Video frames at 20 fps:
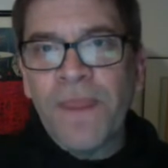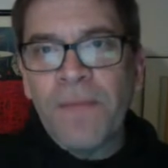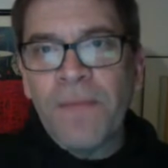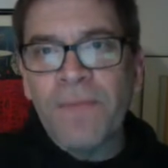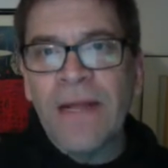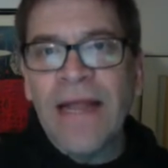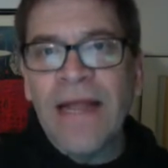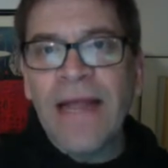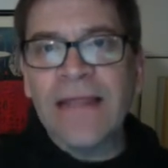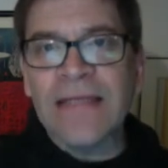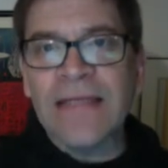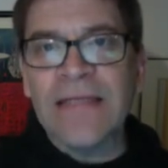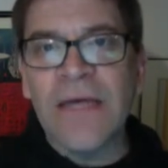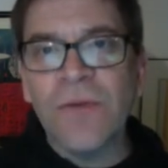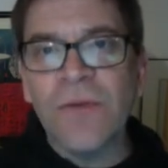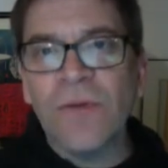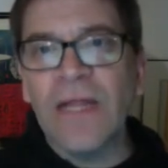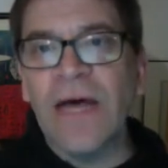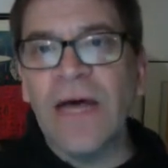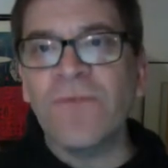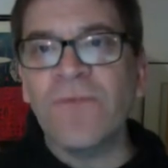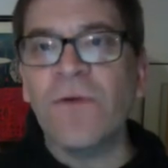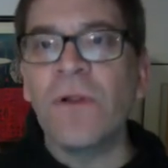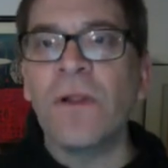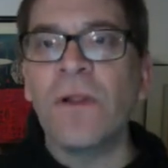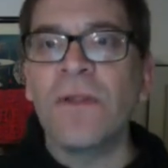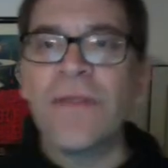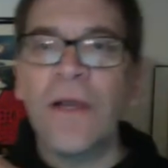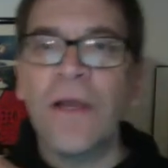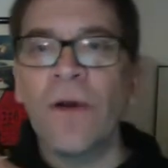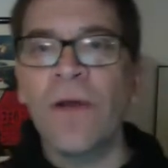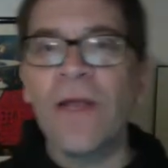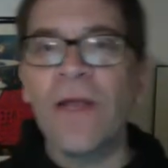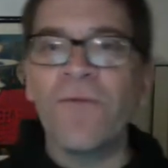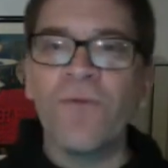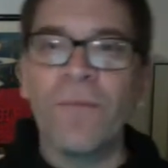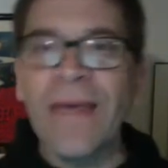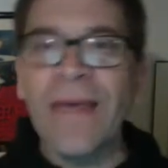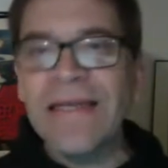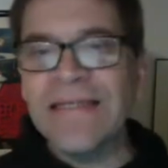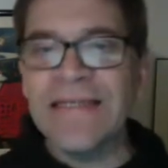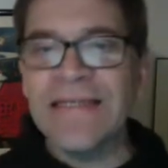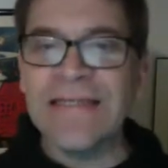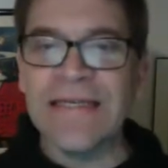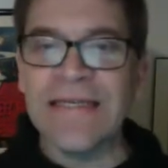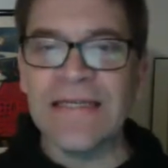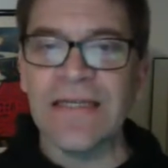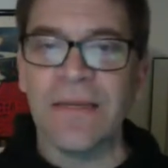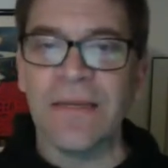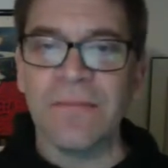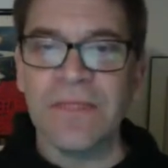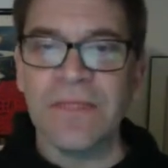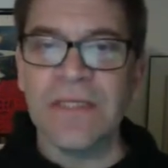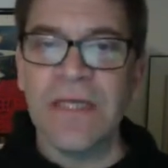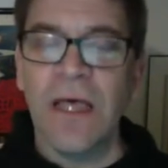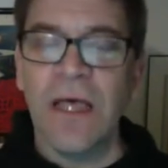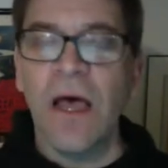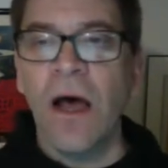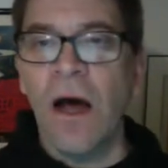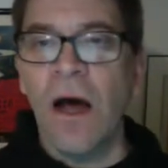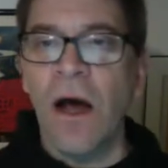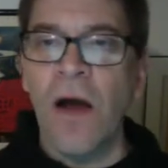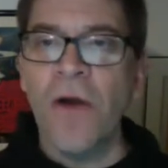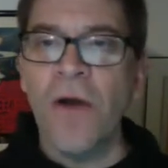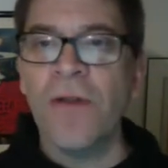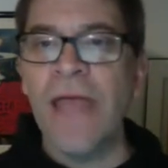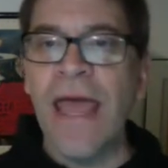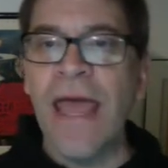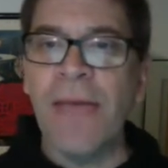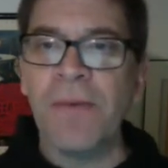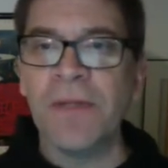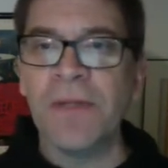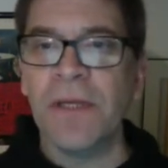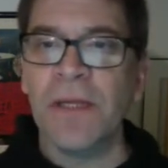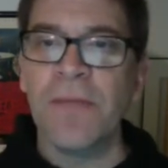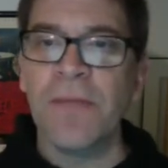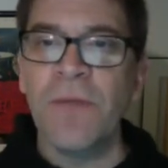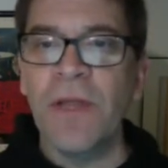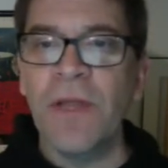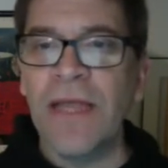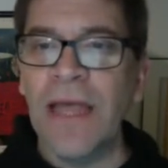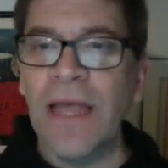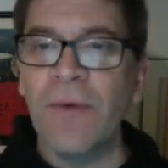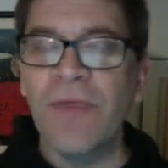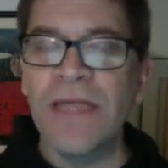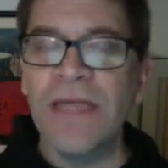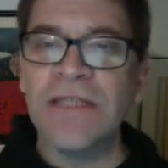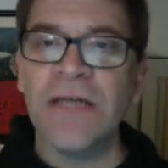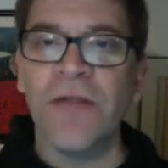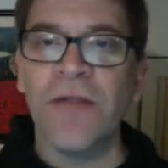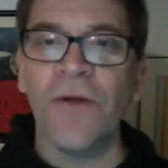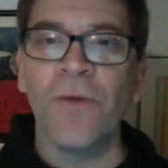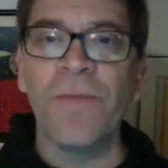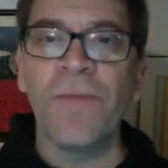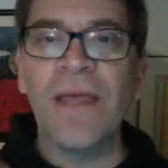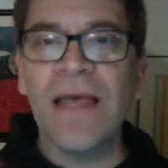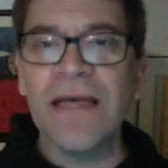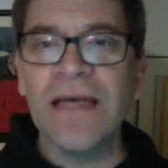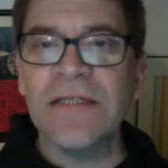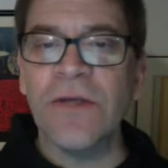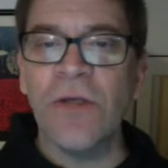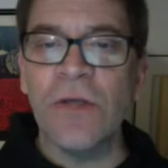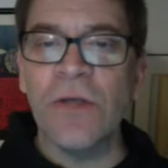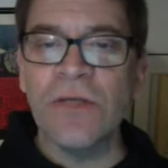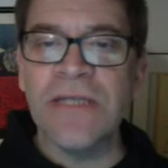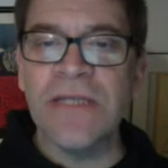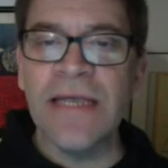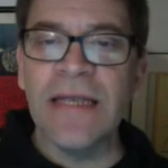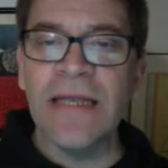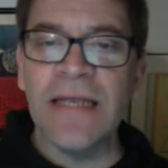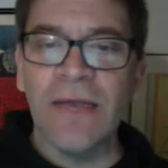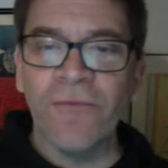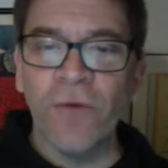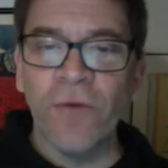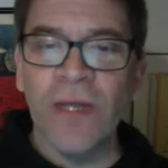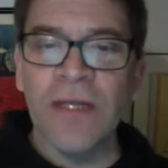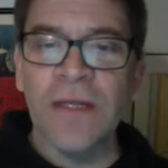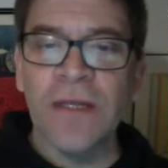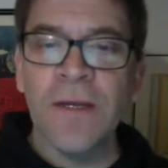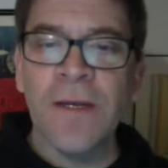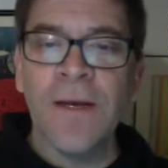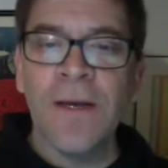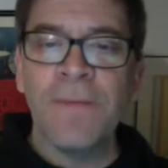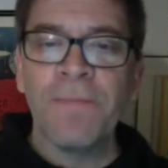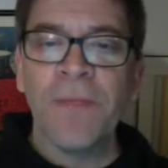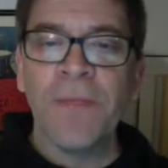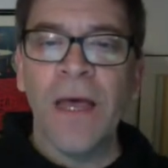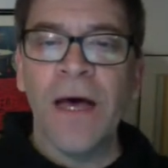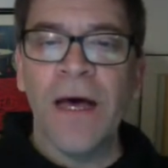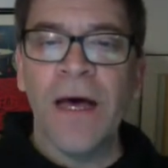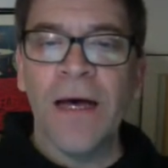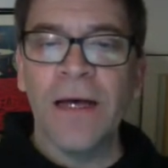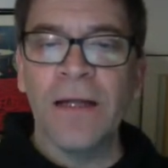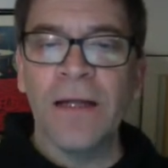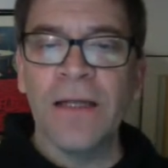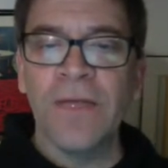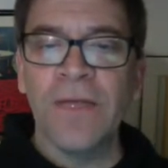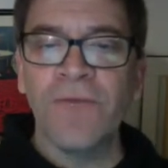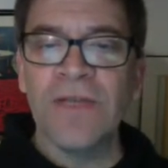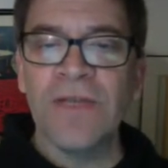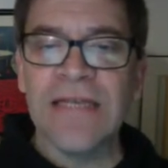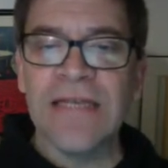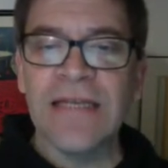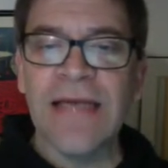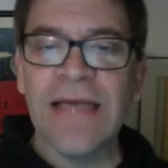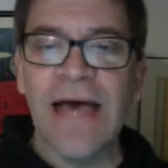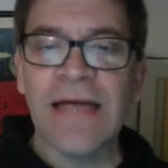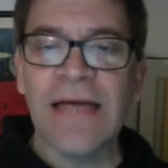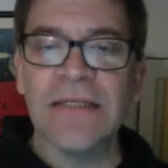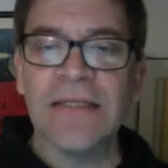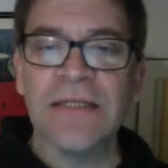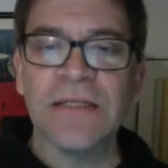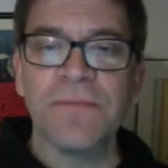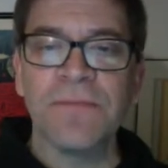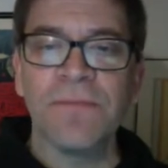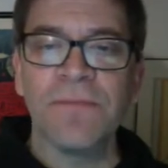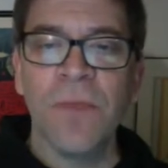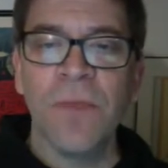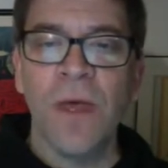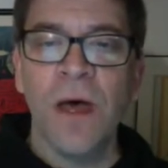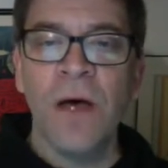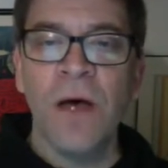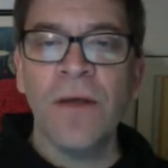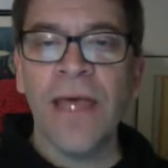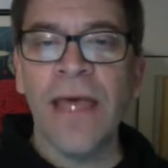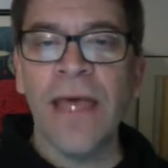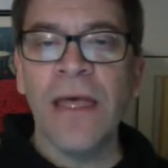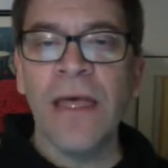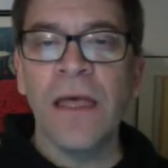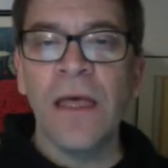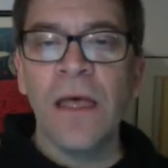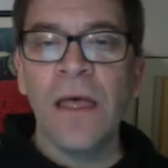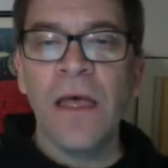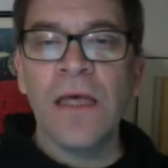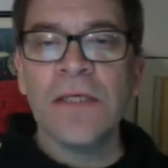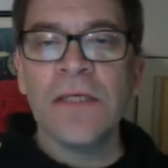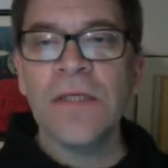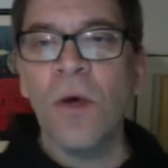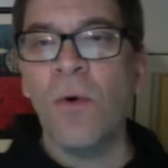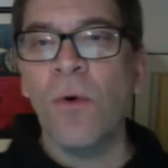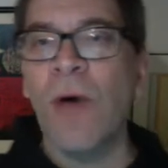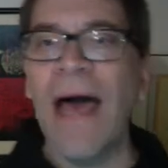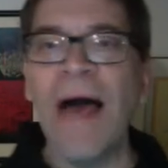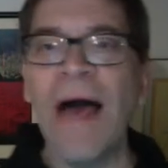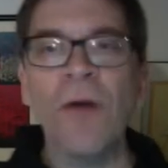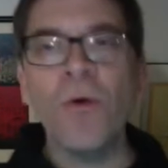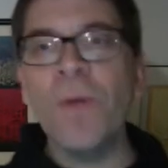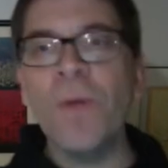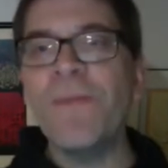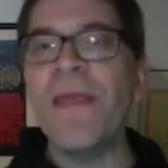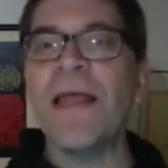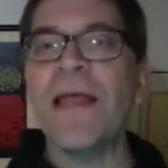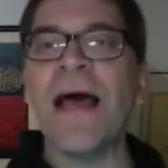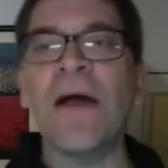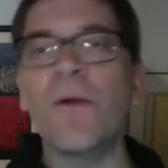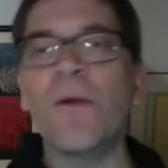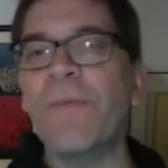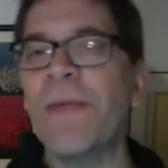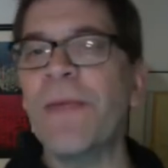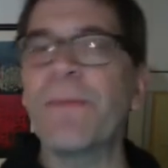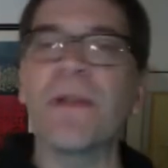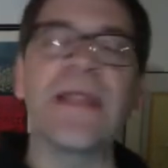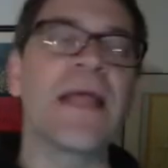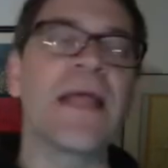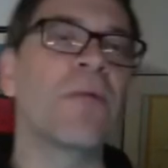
But at this other level, their information systems aren't able to communicate with each other because they're using different syntaxes. Okay, so how do people deal